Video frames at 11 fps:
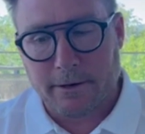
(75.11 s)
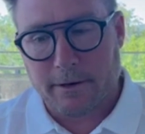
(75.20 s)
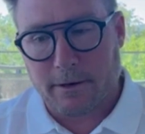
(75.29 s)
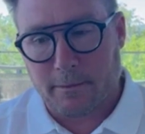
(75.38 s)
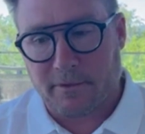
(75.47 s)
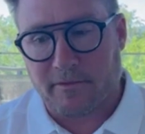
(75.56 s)

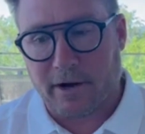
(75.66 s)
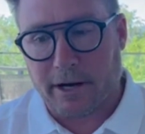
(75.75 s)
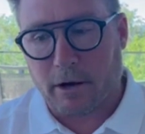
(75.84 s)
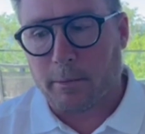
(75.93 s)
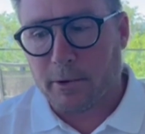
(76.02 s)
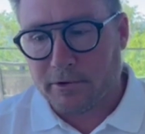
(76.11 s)
uh,
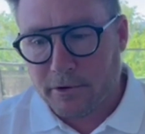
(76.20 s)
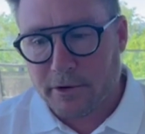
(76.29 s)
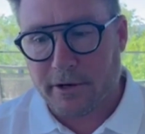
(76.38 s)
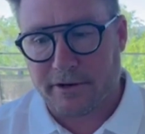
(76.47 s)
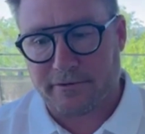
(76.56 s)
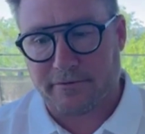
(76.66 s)
providing
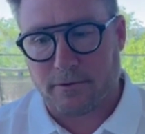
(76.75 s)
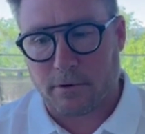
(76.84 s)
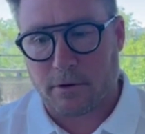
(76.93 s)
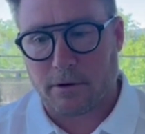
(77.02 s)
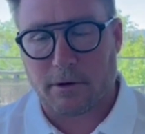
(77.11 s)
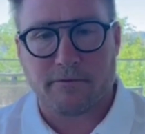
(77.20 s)
opportunities
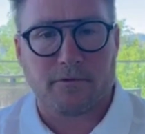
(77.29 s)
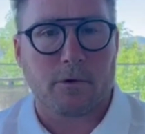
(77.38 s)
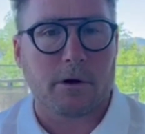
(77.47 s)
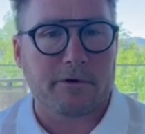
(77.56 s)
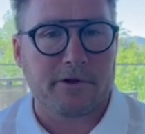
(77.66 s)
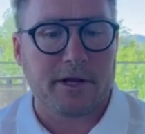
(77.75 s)
for for
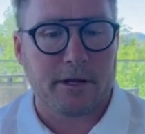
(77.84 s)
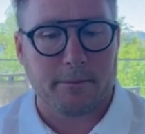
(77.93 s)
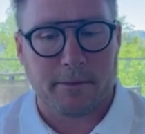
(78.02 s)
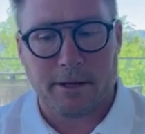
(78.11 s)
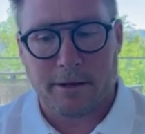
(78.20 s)
our team.